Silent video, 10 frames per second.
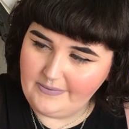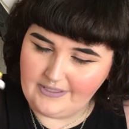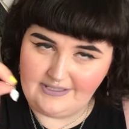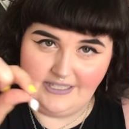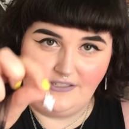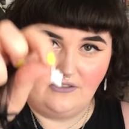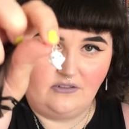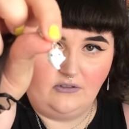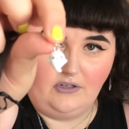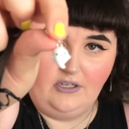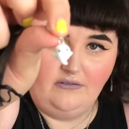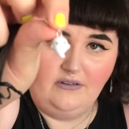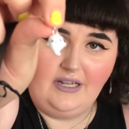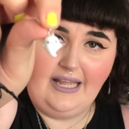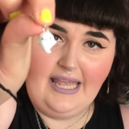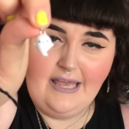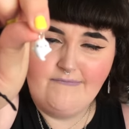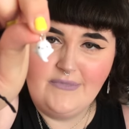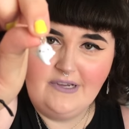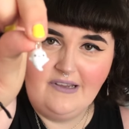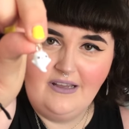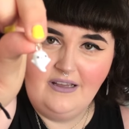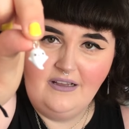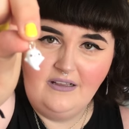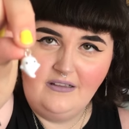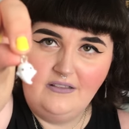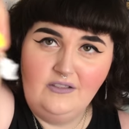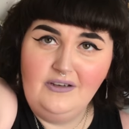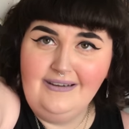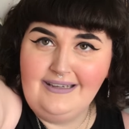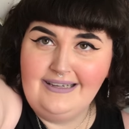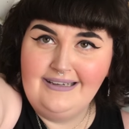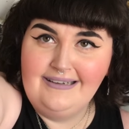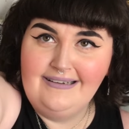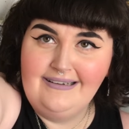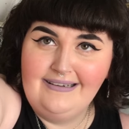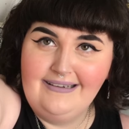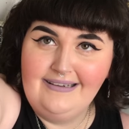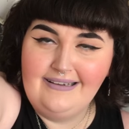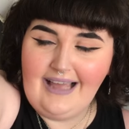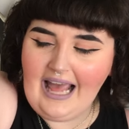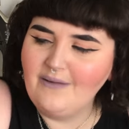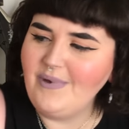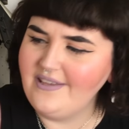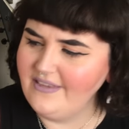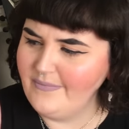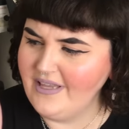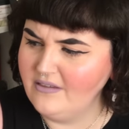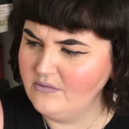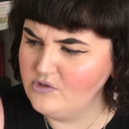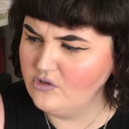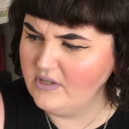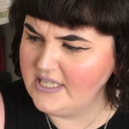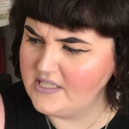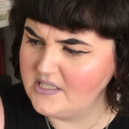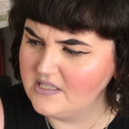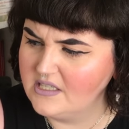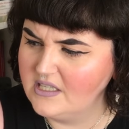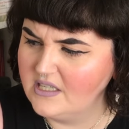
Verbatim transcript: because he's just so cute. Look at him. Look, Abby, stop making so much noise.